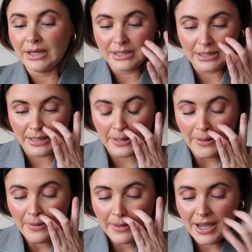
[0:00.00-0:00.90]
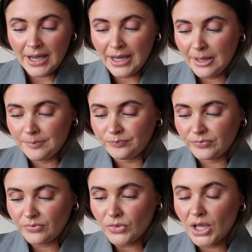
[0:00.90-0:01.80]
anything
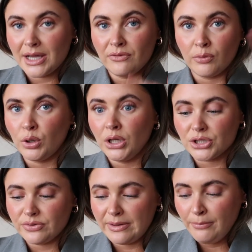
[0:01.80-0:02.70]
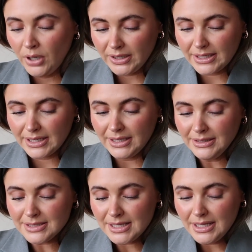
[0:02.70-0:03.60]
kind of from the luxury
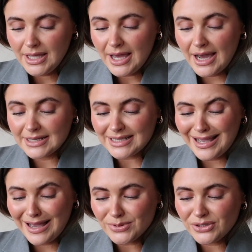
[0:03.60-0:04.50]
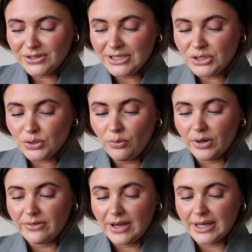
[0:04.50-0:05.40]
market, and I absolutely
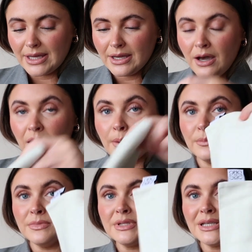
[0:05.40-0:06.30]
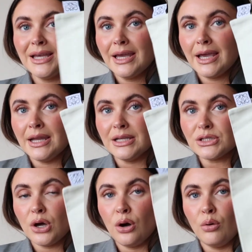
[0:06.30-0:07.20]
adore that it comes in
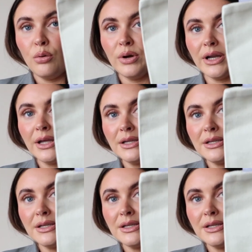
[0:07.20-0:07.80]
its own